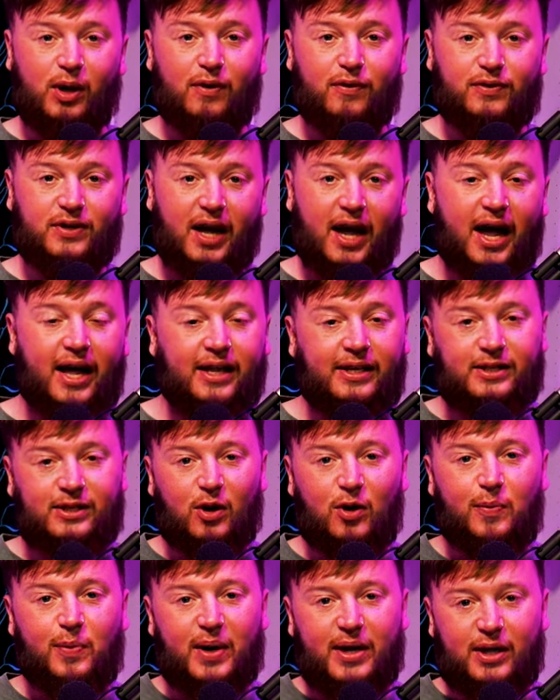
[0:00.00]
Obviously,
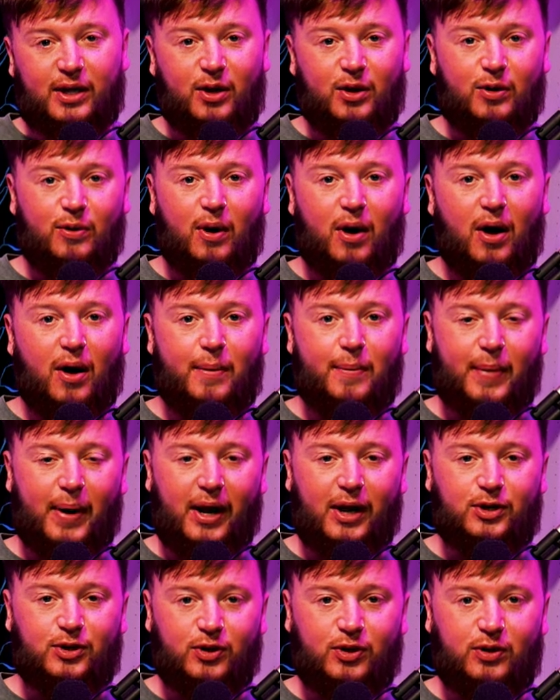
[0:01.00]
Enzo being the new
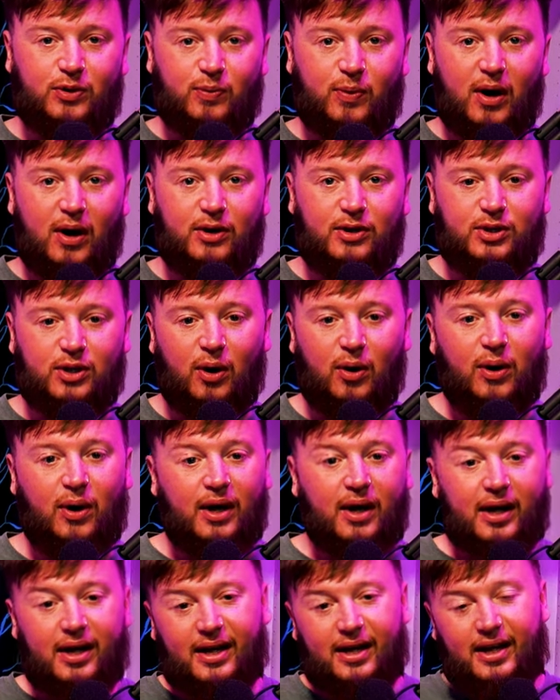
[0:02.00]
manager as well, so
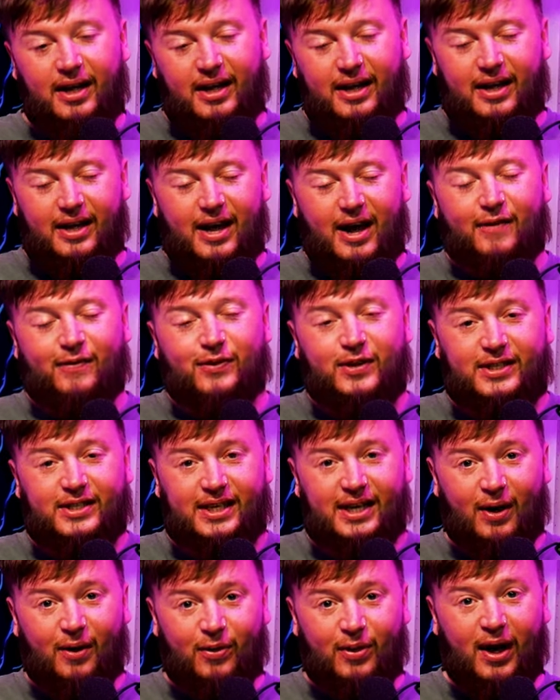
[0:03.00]
have to
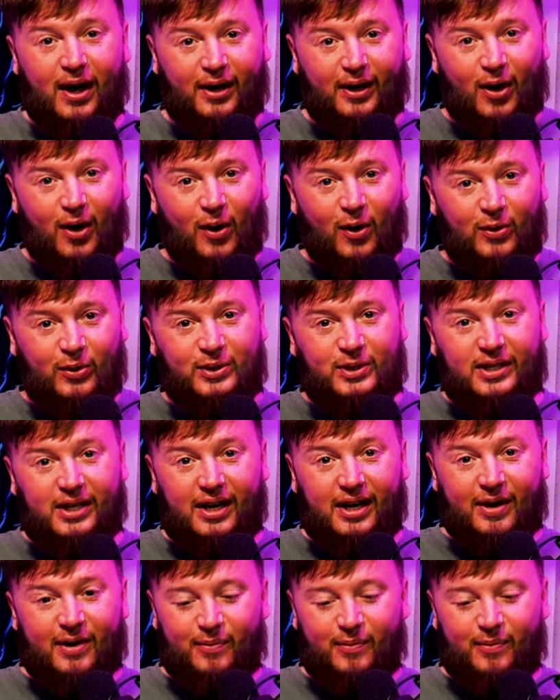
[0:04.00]
see how that goes.